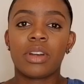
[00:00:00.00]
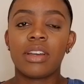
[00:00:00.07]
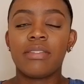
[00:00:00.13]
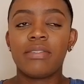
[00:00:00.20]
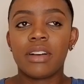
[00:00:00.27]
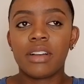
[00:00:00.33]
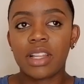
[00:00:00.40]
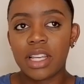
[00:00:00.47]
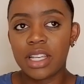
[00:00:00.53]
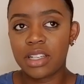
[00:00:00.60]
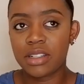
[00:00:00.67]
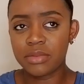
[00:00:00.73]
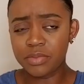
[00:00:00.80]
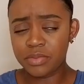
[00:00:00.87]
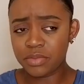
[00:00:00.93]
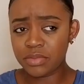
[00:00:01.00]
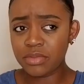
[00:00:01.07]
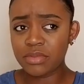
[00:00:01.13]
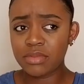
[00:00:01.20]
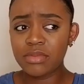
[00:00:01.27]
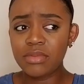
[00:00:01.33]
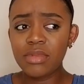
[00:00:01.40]
It felt like
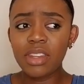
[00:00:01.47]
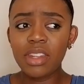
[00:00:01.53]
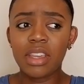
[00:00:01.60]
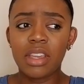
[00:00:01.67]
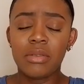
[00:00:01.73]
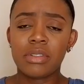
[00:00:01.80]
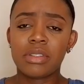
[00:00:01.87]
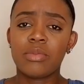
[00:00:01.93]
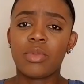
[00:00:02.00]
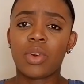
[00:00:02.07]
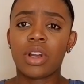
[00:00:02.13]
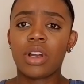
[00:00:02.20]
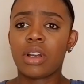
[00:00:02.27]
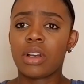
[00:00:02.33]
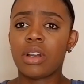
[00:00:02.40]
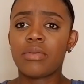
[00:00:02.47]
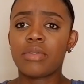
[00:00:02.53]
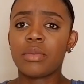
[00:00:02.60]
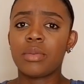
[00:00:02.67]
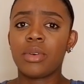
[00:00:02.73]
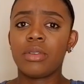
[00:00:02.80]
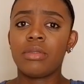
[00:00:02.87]
it was more
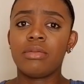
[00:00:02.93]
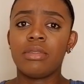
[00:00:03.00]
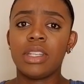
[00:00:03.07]
uncomfortable